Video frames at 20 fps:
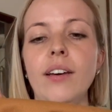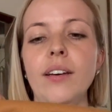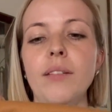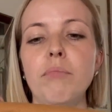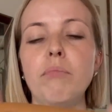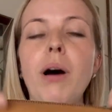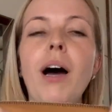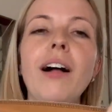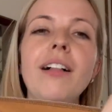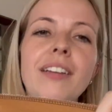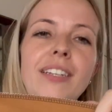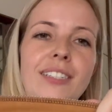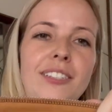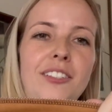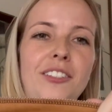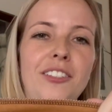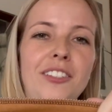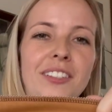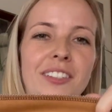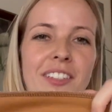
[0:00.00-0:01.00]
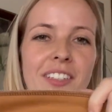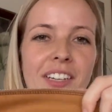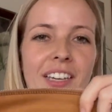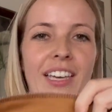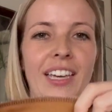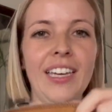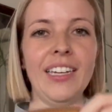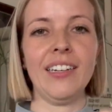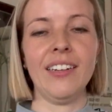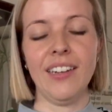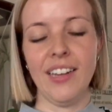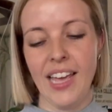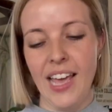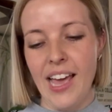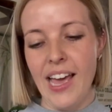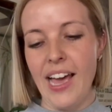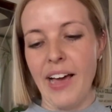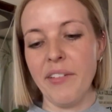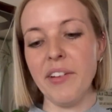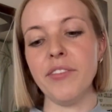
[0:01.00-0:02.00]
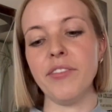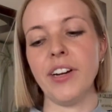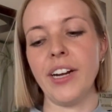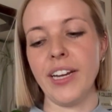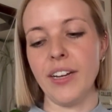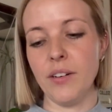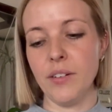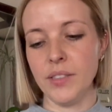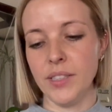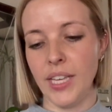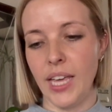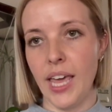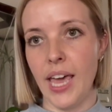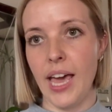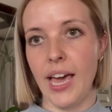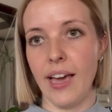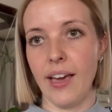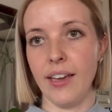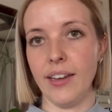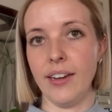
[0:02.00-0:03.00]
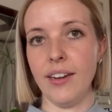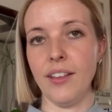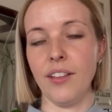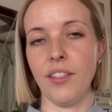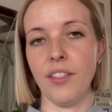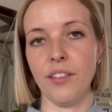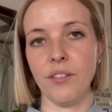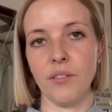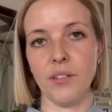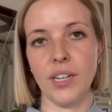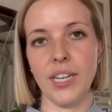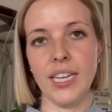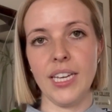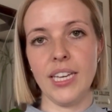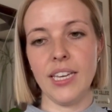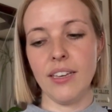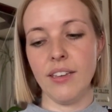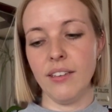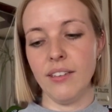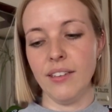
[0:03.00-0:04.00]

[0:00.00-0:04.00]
polished looking. However, I only had 3